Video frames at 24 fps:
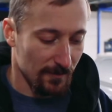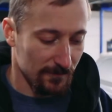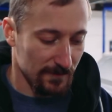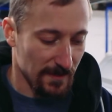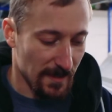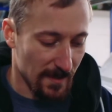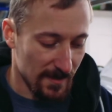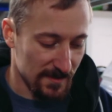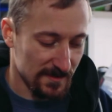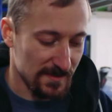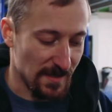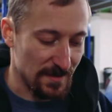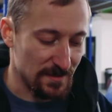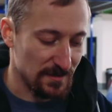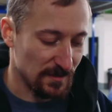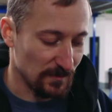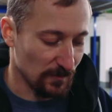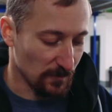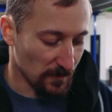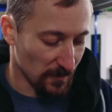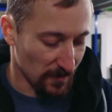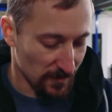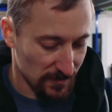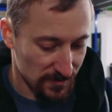on the
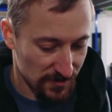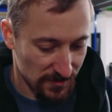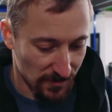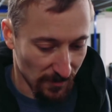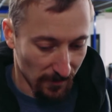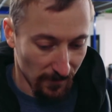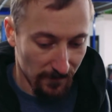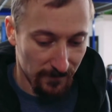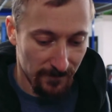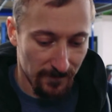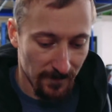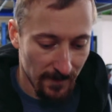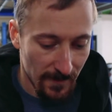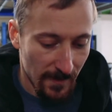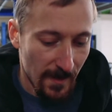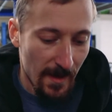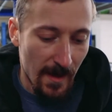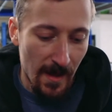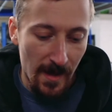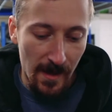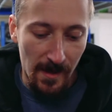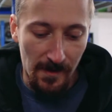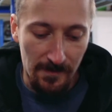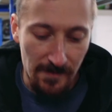Icengineworks stuff.
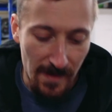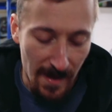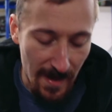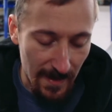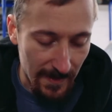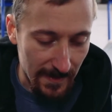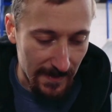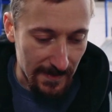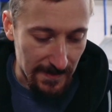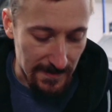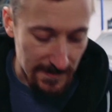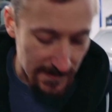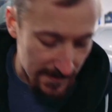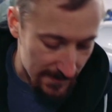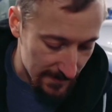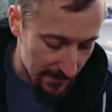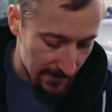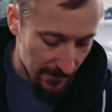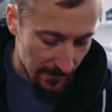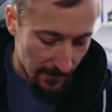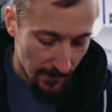And that is,